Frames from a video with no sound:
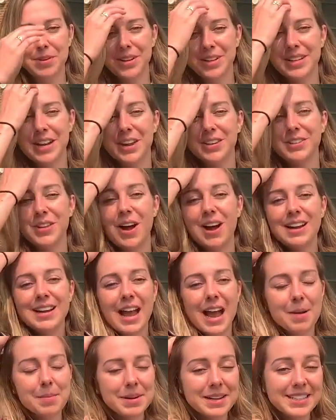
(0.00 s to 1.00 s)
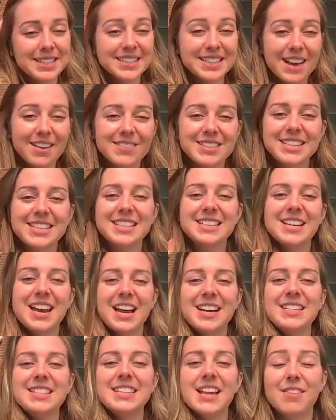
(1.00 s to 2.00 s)
building a log cabin in
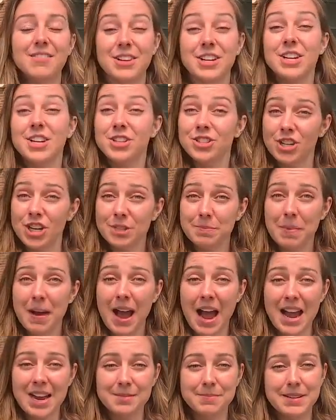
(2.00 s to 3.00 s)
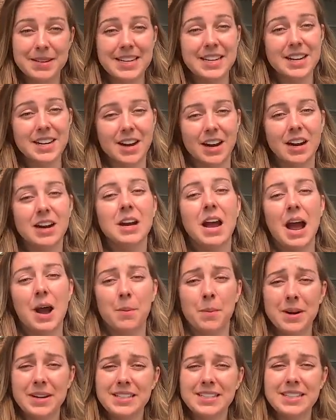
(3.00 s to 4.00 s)
1797 just behind me here
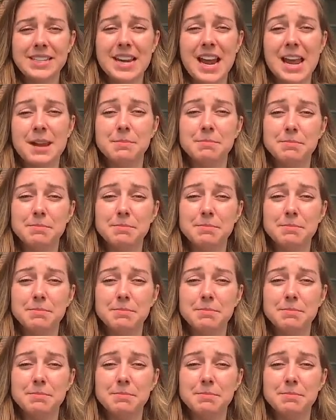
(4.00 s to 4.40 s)
at what is today